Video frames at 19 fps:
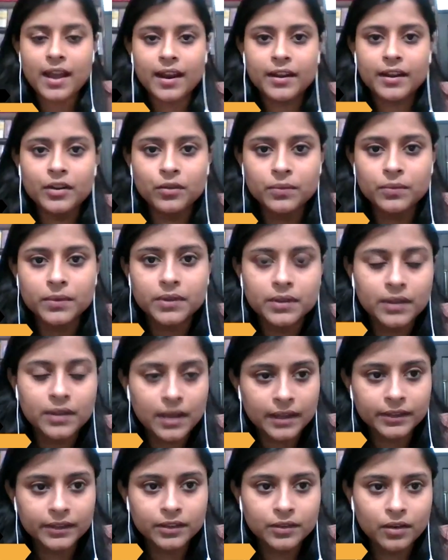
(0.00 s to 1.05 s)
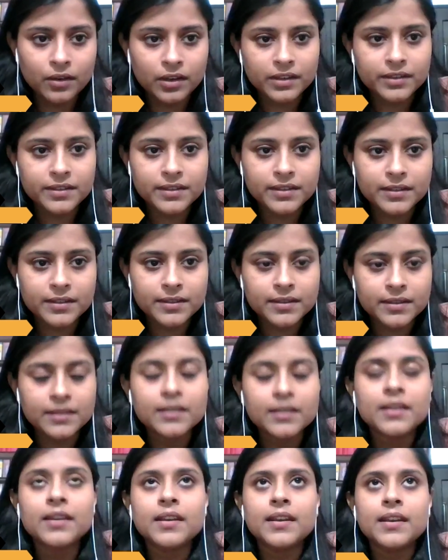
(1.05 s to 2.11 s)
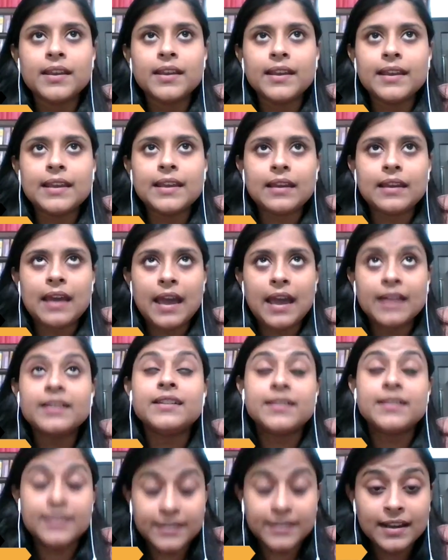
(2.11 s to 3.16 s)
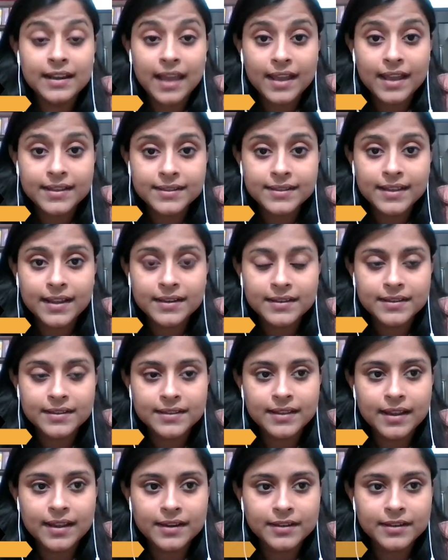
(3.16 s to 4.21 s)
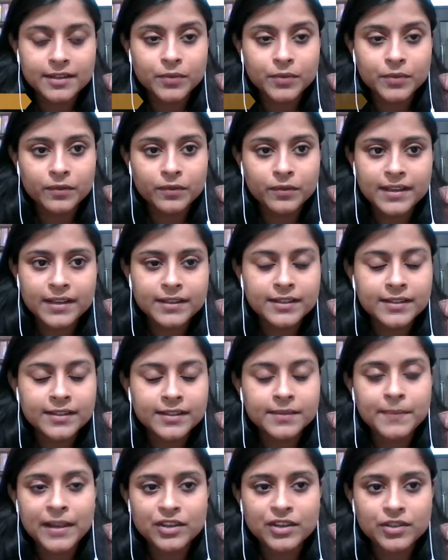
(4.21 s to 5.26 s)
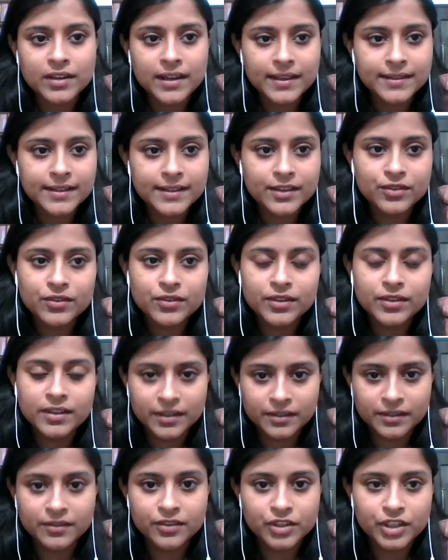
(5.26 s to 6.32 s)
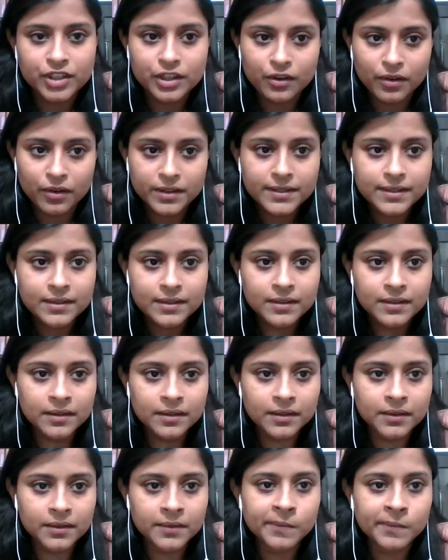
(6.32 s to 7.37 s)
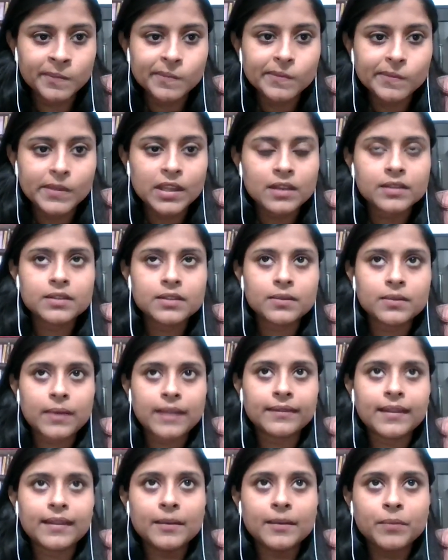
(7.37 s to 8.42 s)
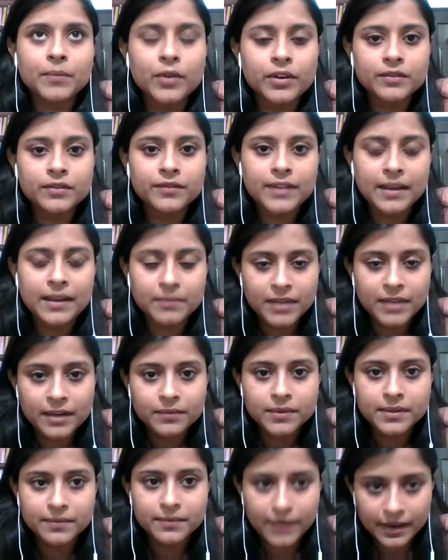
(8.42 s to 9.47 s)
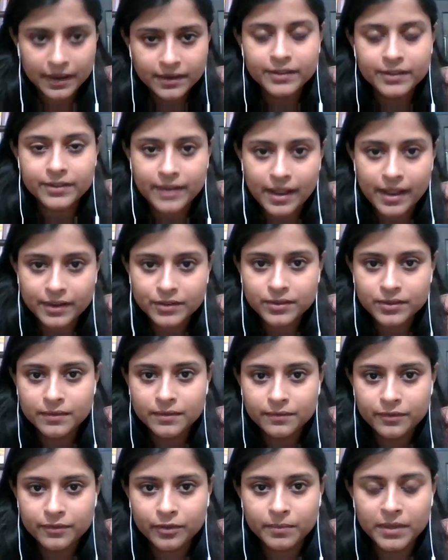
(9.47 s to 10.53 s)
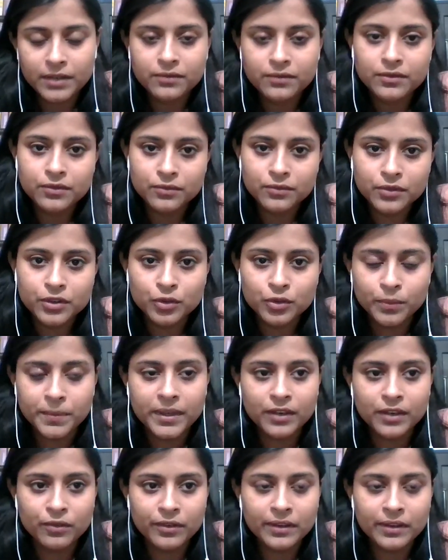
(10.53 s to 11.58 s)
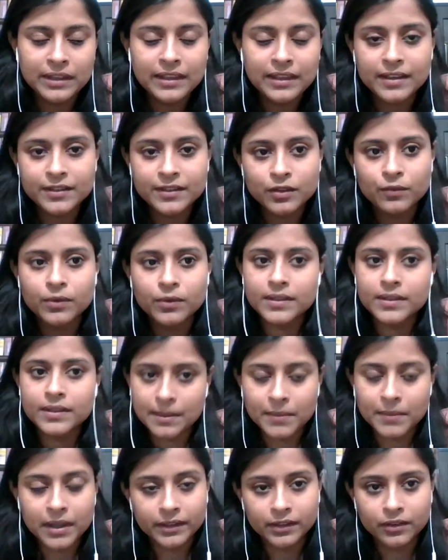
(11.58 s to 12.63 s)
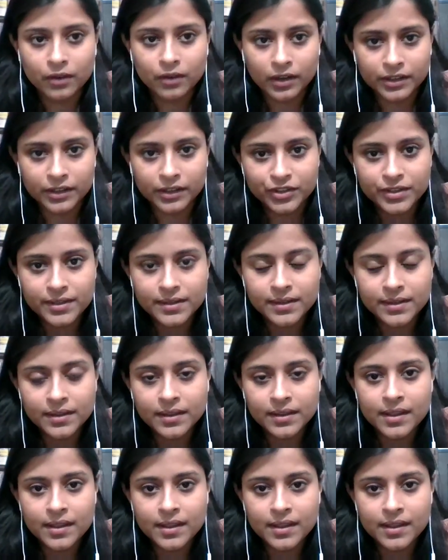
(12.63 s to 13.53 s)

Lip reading: had over other colleges, and it still has that, is that it provides specialization in energy laws. So at that point of time, that was one attraction for me to choose UPES over some other colleges.